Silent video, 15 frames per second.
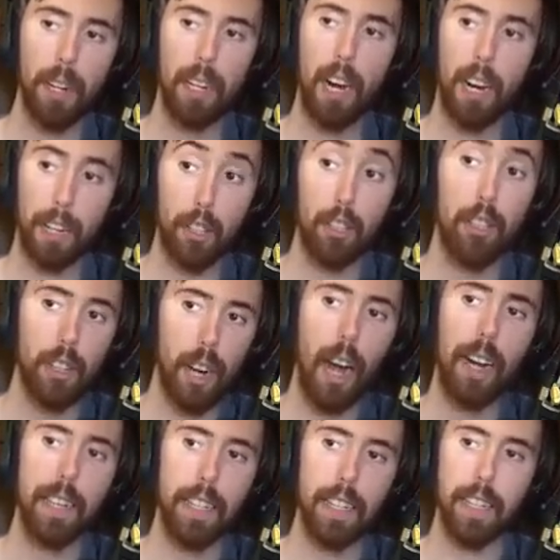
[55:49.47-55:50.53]
not a good
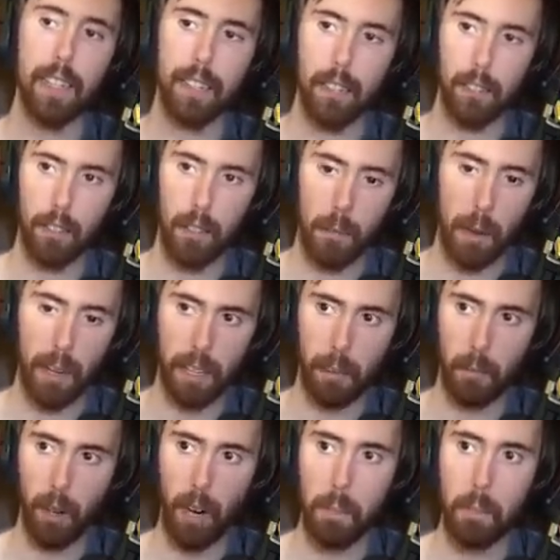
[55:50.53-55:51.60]
idea to make him,
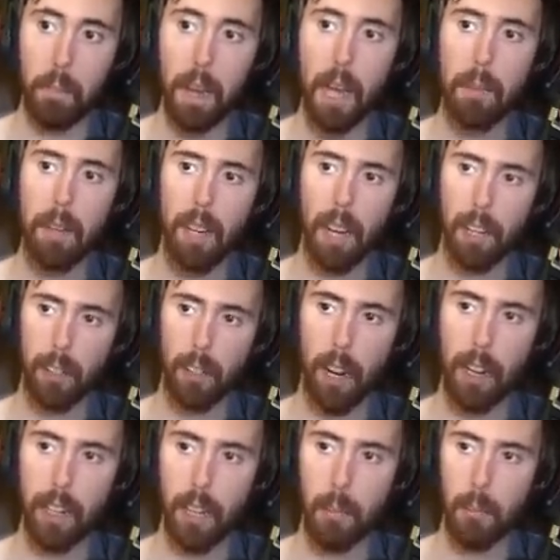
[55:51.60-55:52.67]
right? Maybe not a good
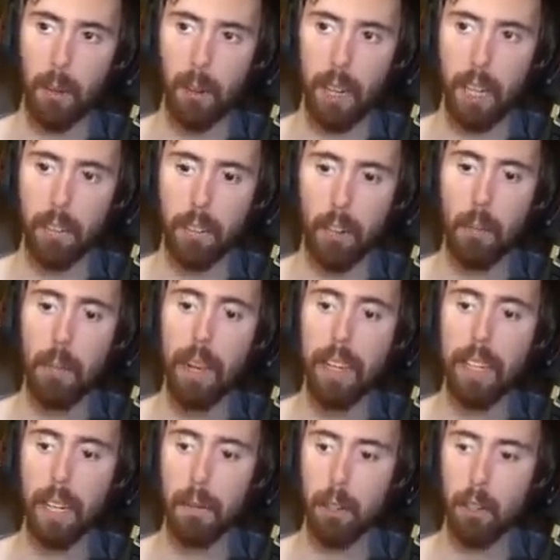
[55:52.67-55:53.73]
idea. But, like, if they're
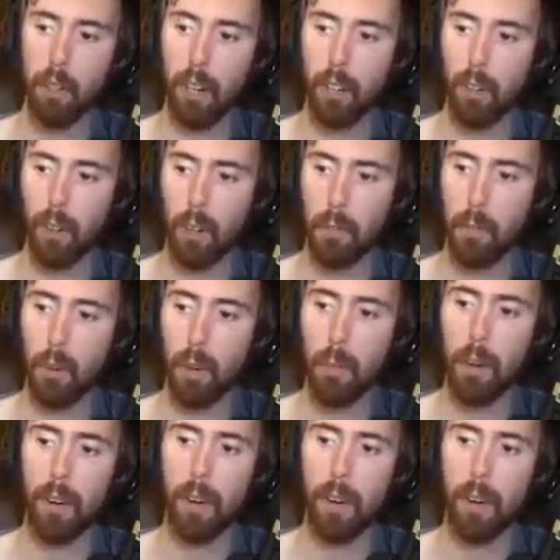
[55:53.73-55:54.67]
making him to try to learn more about,